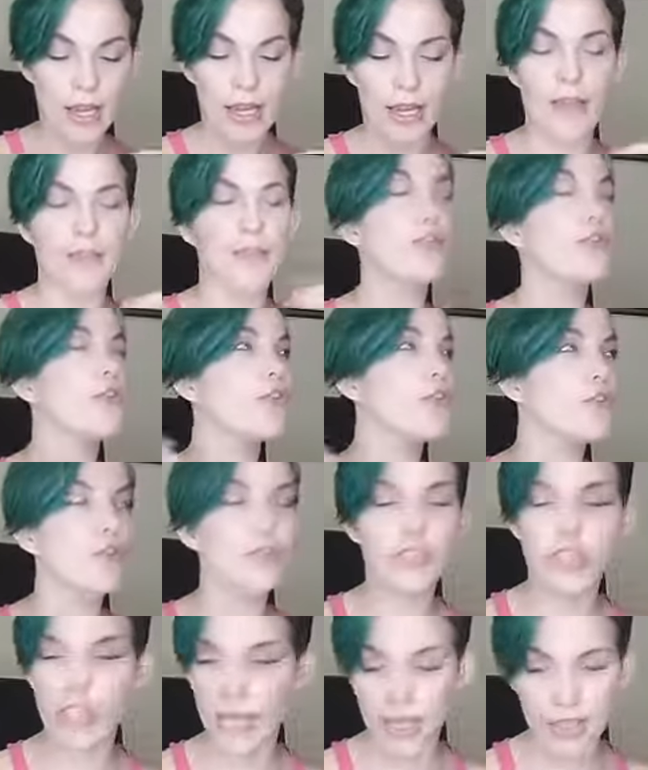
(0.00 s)
and the
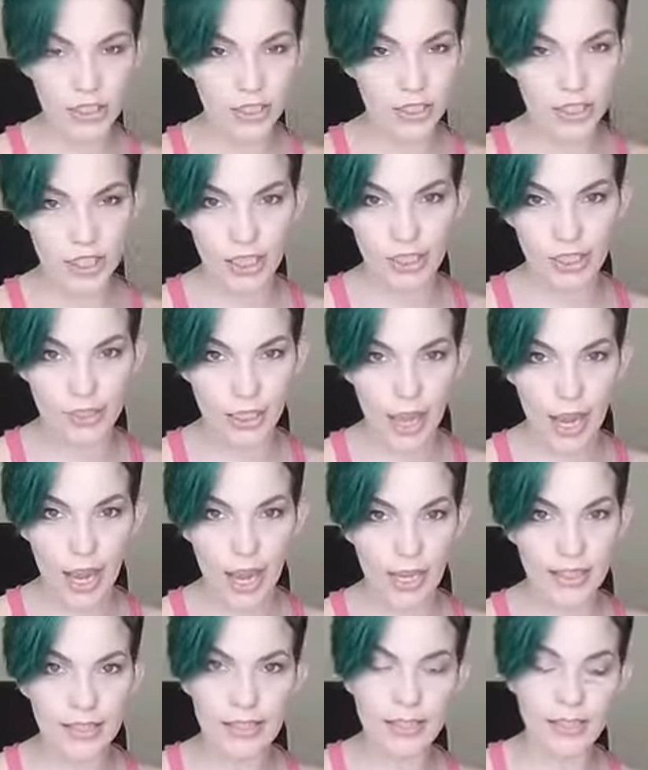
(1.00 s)
2 changing
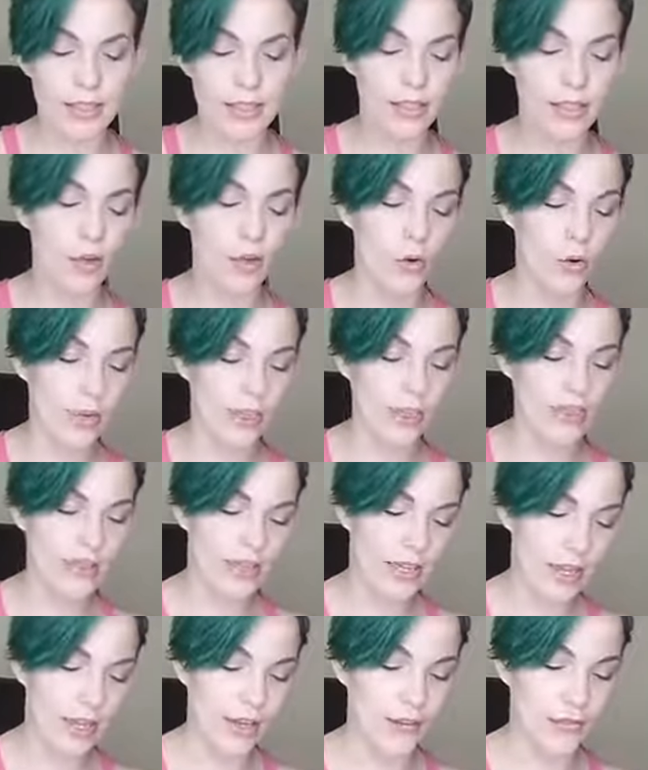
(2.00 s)
lines that the coins
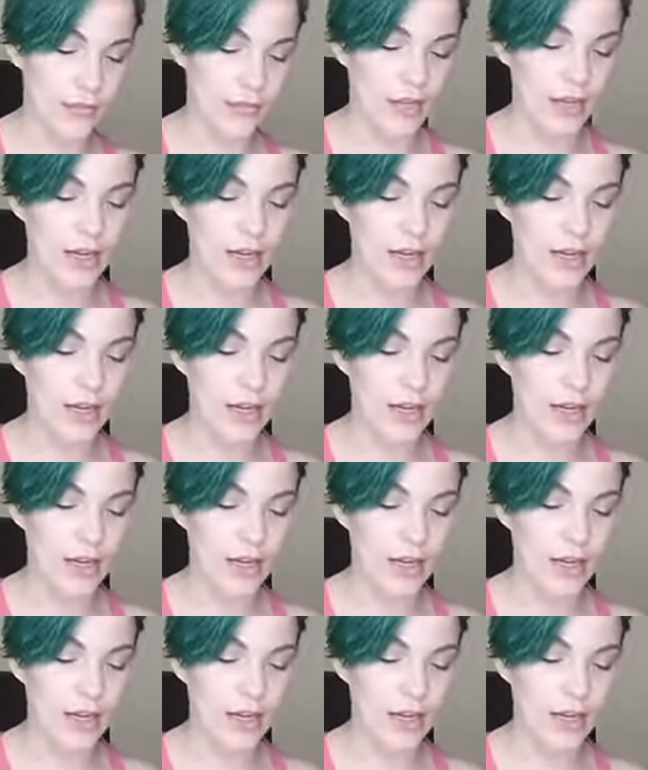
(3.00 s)
gave me.